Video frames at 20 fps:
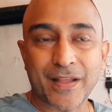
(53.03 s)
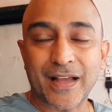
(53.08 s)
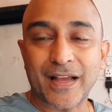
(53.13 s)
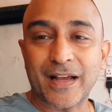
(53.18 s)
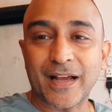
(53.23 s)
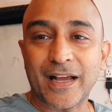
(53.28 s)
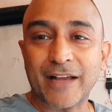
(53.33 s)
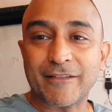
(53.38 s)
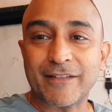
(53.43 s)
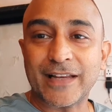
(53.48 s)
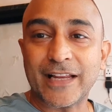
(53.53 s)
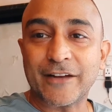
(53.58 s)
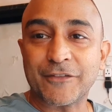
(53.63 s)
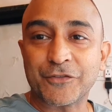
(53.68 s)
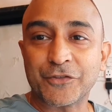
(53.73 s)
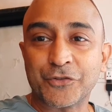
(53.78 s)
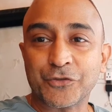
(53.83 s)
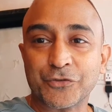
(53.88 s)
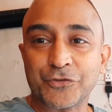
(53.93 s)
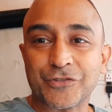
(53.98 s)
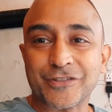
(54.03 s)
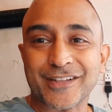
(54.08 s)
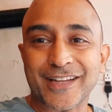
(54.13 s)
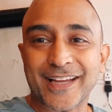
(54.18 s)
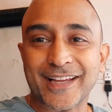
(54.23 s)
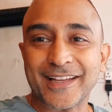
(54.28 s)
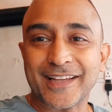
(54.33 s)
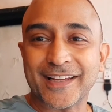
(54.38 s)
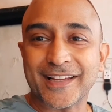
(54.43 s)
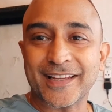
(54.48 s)
I will have to try
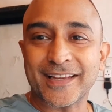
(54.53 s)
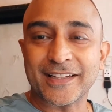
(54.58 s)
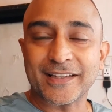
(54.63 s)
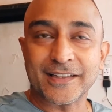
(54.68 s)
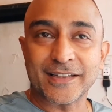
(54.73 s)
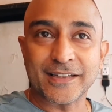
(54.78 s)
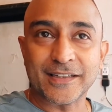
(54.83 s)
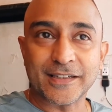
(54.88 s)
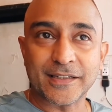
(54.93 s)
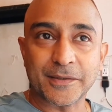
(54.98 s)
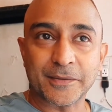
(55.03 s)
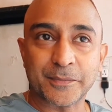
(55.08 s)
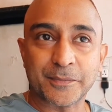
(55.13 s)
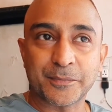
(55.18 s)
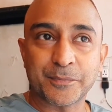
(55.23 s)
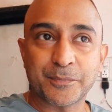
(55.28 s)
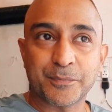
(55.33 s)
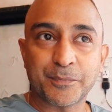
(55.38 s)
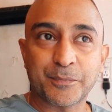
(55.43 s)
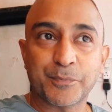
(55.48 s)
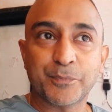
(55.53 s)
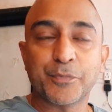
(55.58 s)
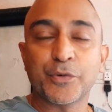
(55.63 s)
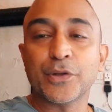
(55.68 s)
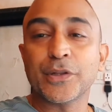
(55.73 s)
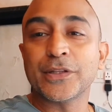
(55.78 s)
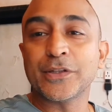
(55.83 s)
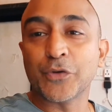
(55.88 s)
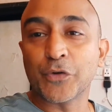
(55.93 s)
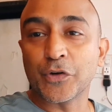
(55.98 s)
and
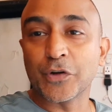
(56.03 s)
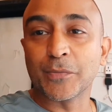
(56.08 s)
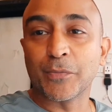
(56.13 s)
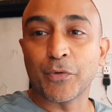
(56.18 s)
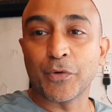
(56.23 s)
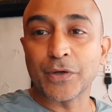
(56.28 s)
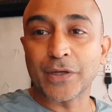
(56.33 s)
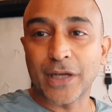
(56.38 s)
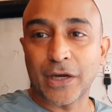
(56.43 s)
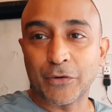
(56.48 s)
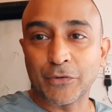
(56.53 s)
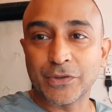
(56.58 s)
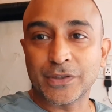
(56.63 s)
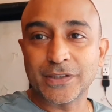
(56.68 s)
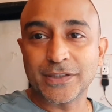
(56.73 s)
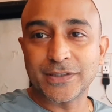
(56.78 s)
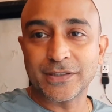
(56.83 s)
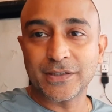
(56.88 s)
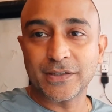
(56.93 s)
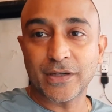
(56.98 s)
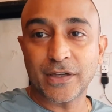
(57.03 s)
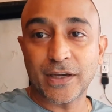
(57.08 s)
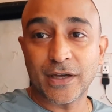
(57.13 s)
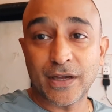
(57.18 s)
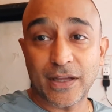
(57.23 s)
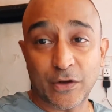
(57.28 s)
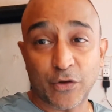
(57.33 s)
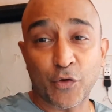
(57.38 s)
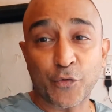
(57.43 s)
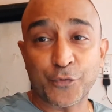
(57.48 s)
pull the old bolt out,
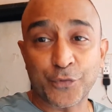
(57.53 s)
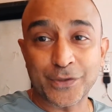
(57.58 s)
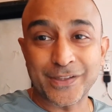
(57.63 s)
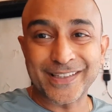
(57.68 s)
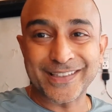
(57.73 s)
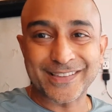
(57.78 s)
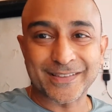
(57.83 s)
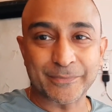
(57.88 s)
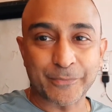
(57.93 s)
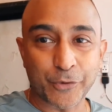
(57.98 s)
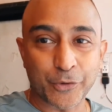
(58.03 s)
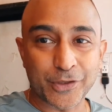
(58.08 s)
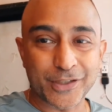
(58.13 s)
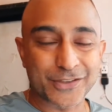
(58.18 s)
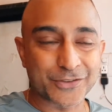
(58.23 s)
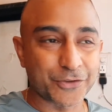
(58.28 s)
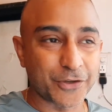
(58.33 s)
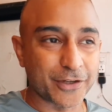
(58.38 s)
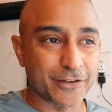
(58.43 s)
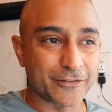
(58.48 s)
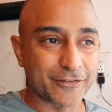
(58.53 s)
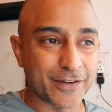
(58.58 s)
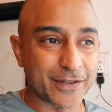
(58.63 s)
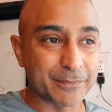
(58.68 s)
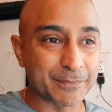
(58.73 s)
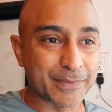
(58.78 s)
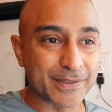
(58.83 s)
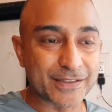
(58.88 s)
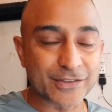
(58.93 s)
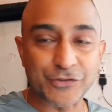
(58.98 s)
and hopefully it's a bolt, it's not a
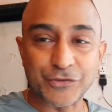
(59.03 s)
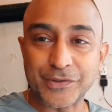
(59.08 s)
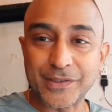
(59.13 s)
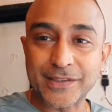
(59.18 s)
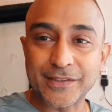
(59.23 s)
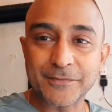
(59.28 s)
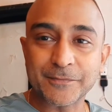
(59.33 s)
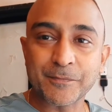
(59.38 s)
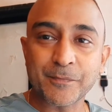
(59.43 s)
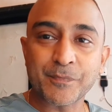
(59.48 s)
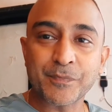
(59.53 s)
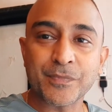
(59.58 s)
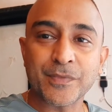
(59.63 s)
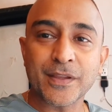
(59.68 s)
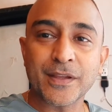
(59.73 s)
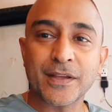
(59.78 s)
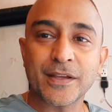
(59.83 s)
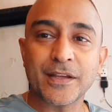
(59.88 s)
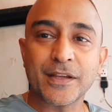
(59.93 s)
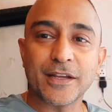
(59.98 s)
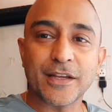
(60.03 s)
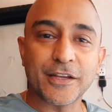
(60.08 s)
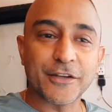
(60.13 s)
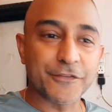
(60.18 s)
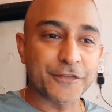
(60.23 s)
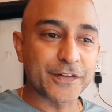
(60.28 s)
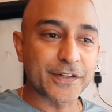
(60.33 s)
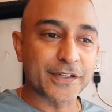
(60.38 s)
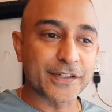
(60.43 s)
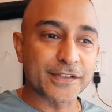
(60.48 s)
one-piece unit.
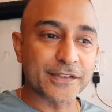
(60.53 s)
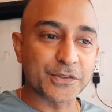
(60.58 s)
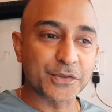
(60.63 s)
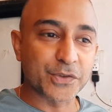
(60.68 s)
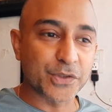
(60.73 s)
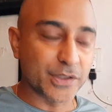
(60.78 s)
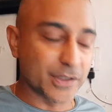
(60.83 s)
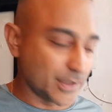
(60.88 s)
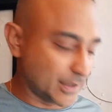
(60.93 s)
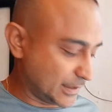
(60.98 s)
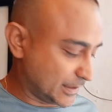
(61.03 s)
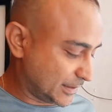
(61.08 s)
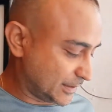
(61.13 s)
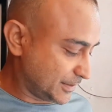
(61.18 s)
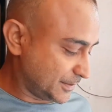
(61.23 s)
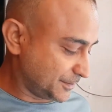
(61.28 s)
If it is going